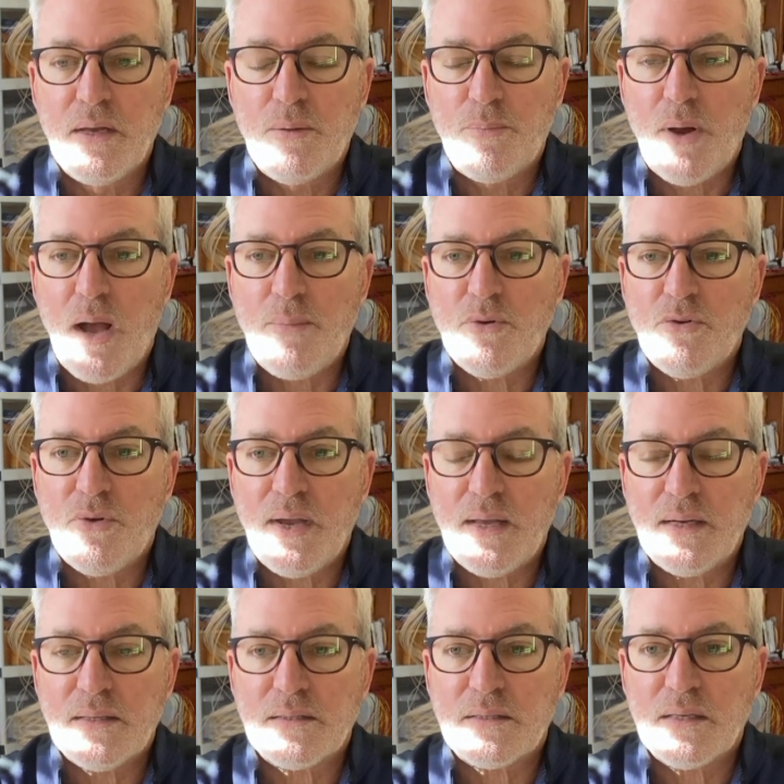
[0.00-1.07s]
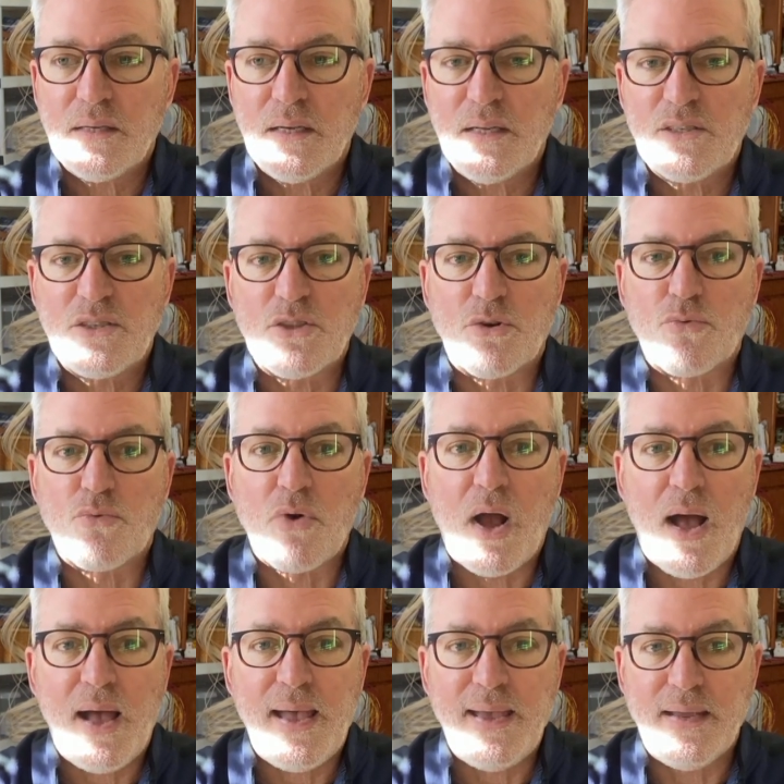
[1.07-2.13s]
Pomegranates, it's the
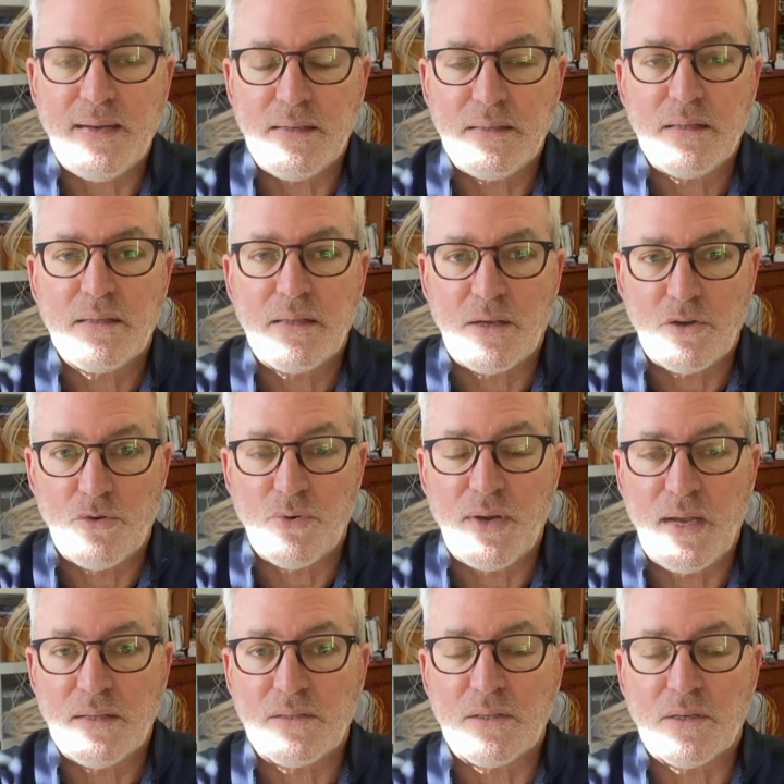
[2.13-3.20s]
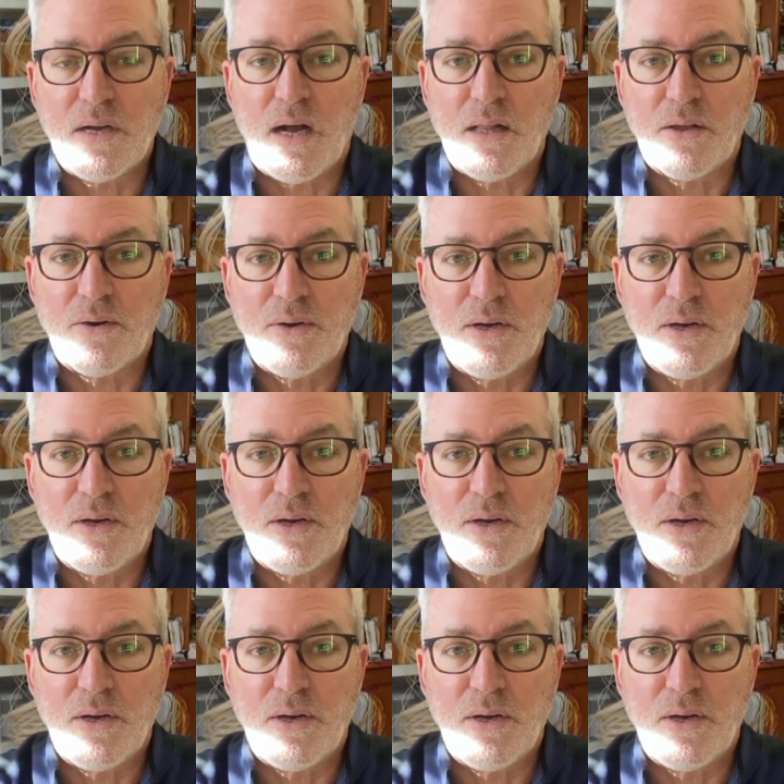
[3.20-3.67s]
rind that creates the color.